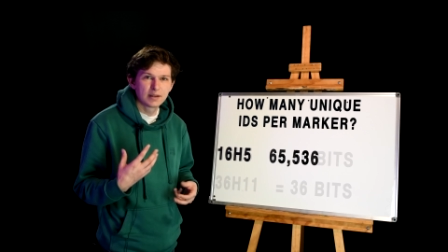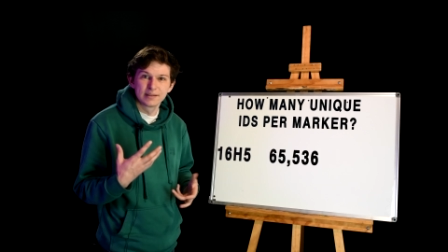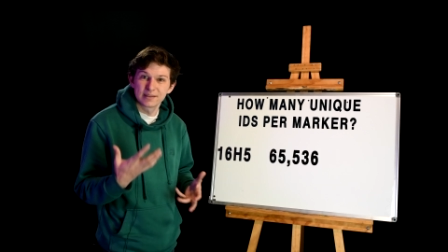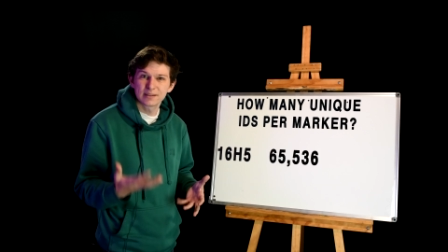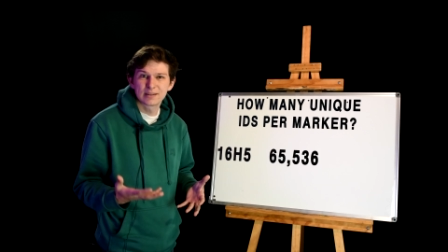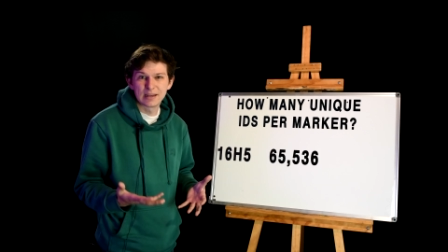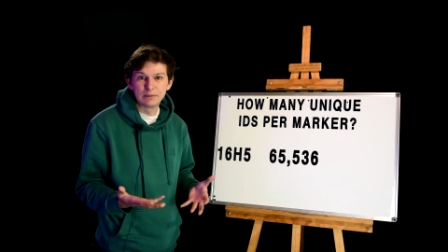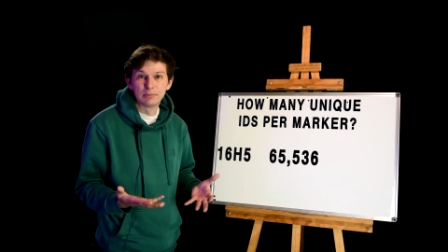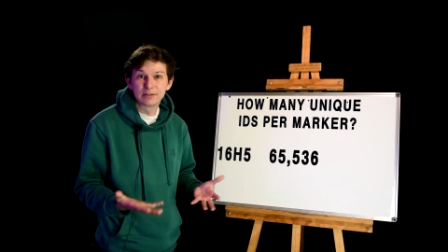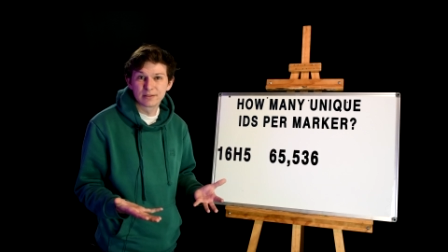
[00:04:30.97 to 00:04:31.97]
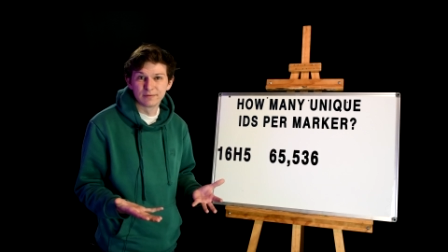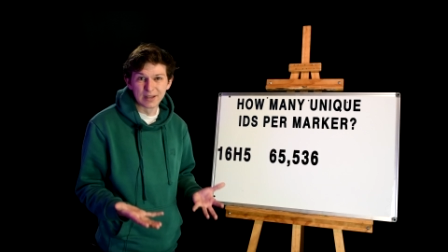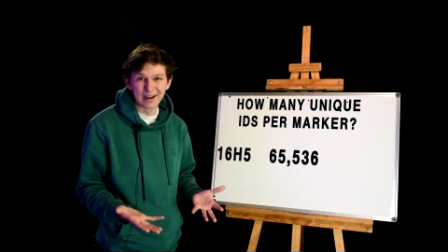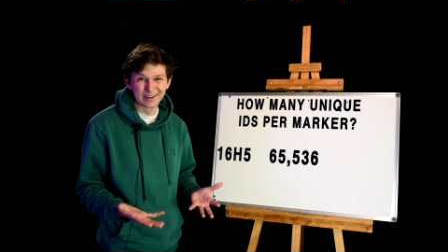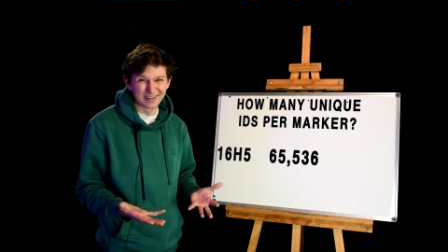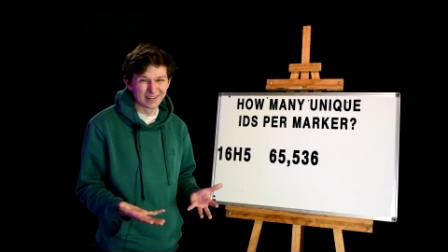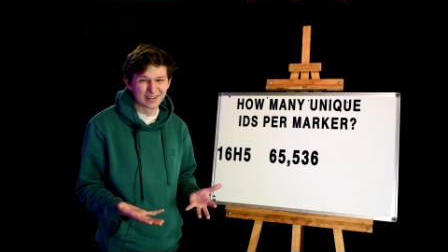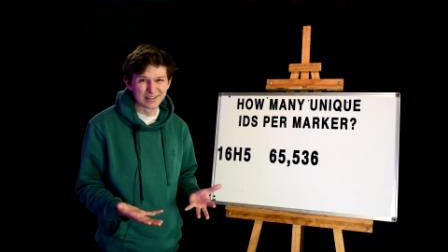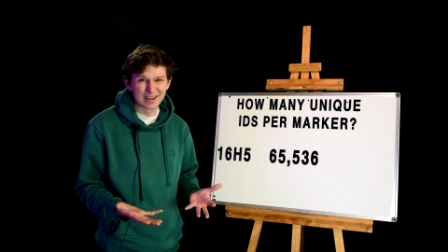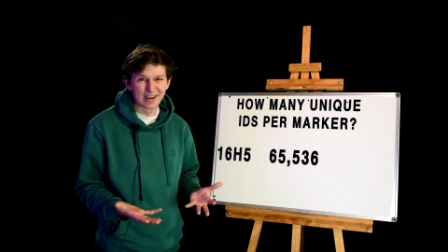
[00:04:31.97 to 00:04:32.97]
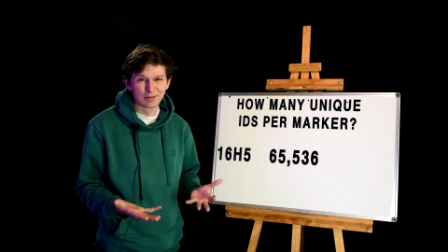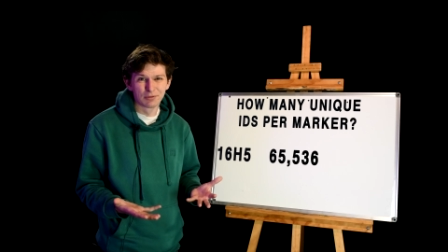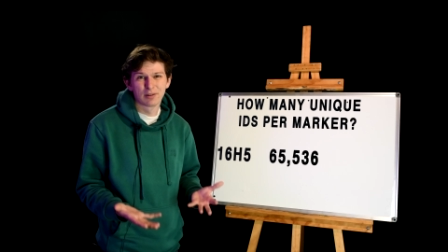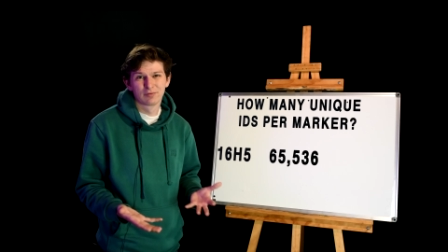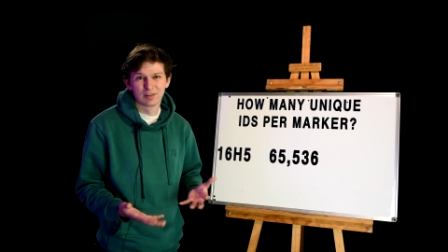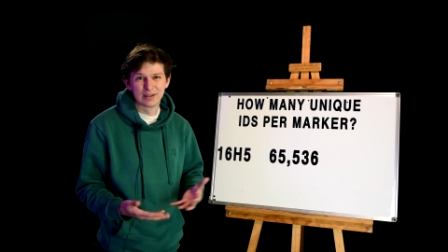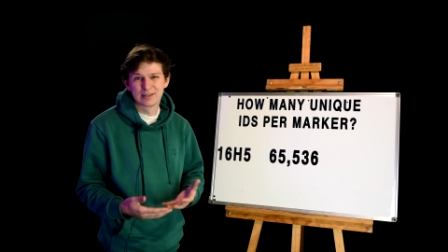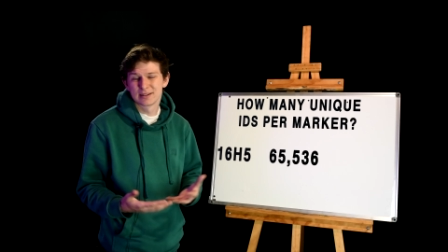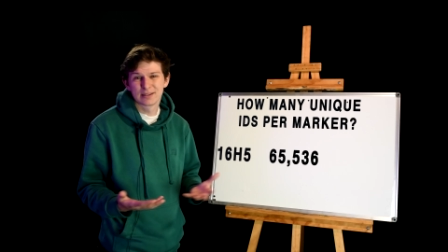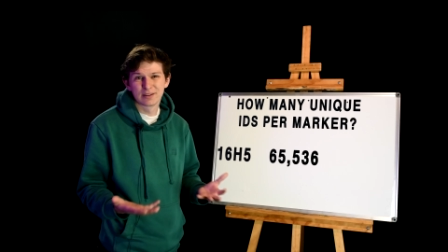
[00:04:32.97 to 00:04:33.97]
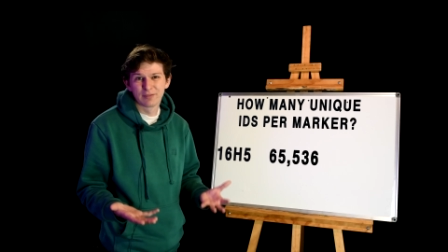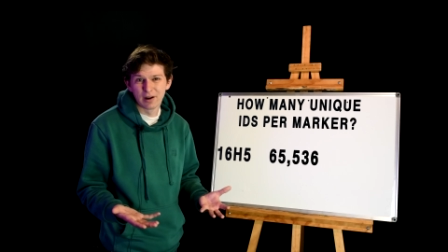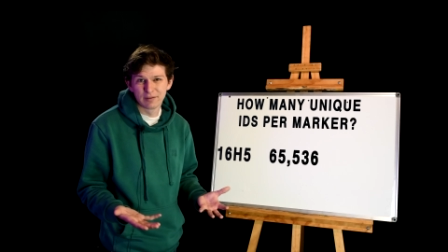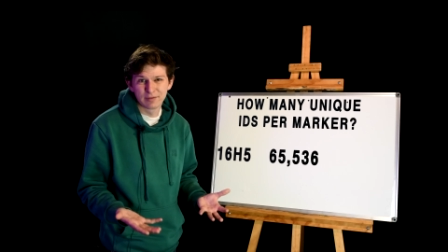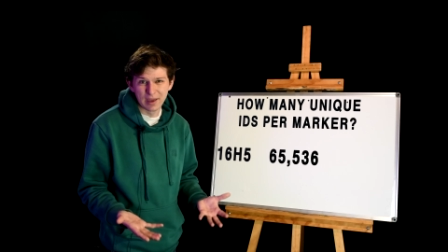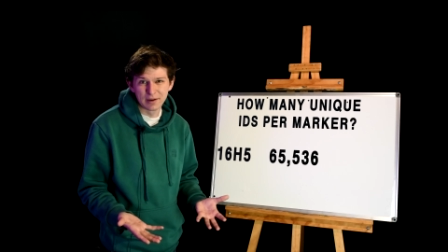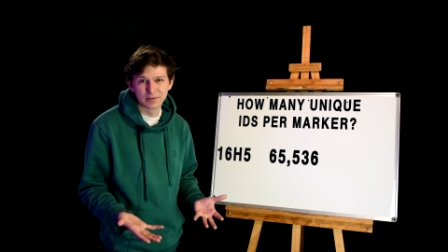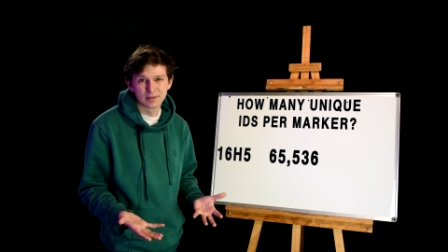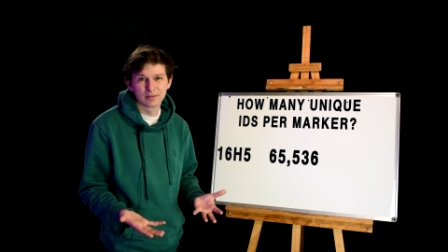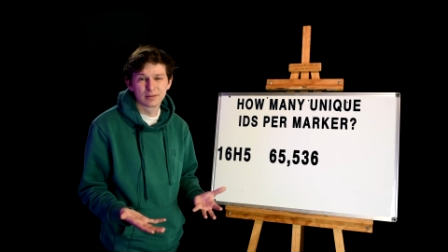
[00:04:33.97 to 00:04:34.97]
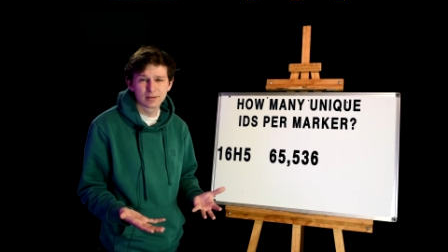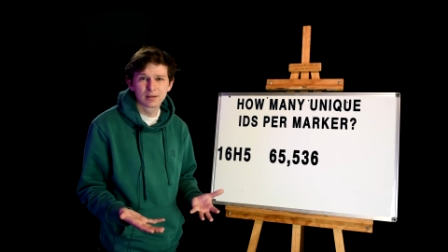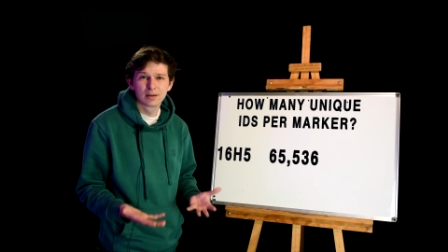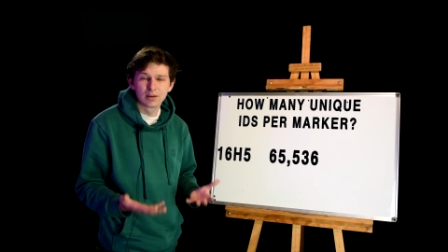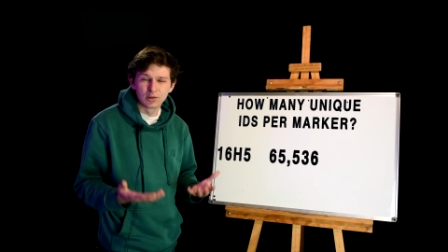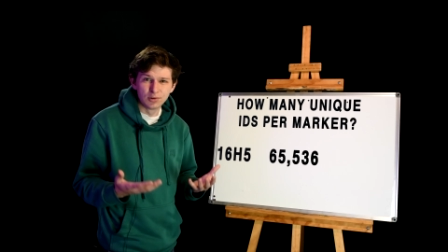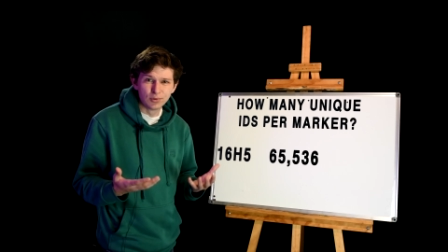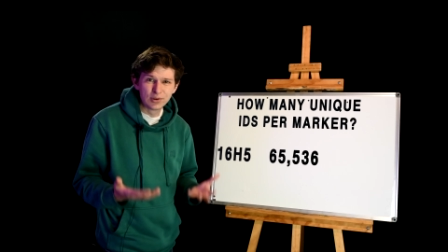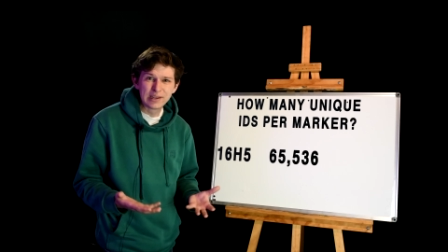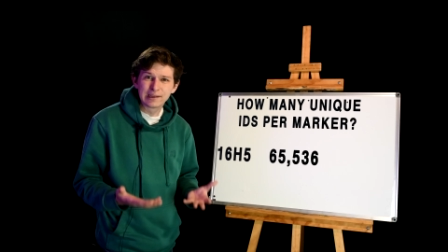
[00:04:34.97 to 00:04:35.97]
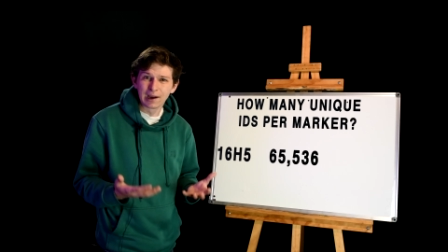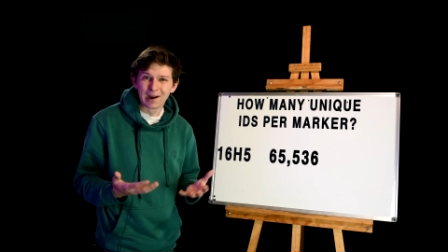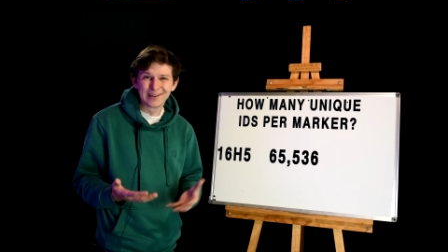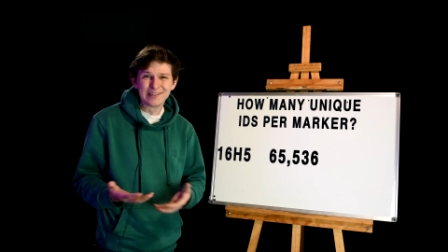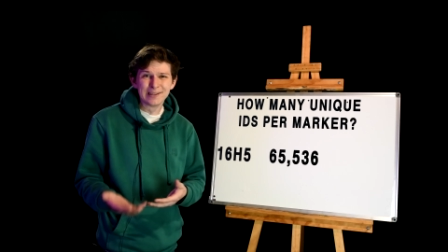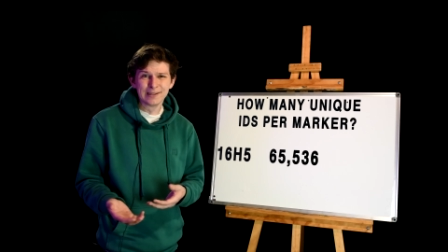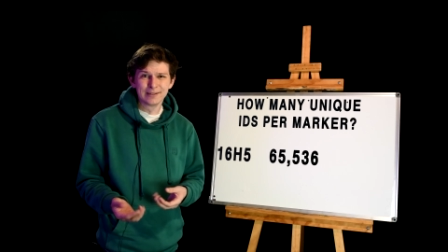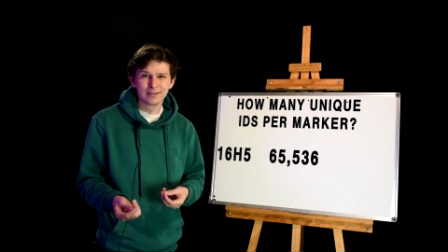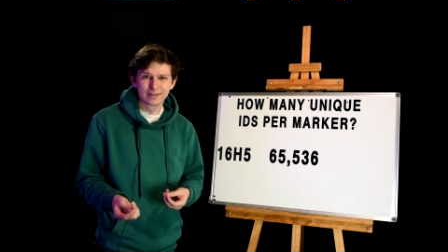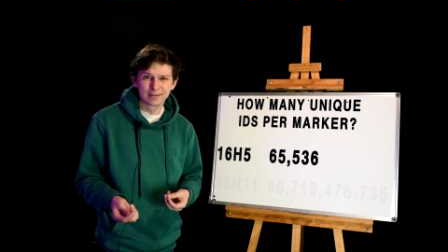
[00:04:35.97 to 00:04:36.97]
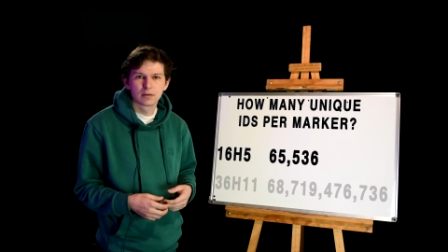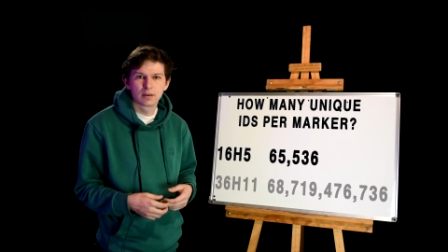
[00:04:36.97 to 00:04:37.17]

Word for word: 16 bits of data can contain roughly 65,000 unique IDs.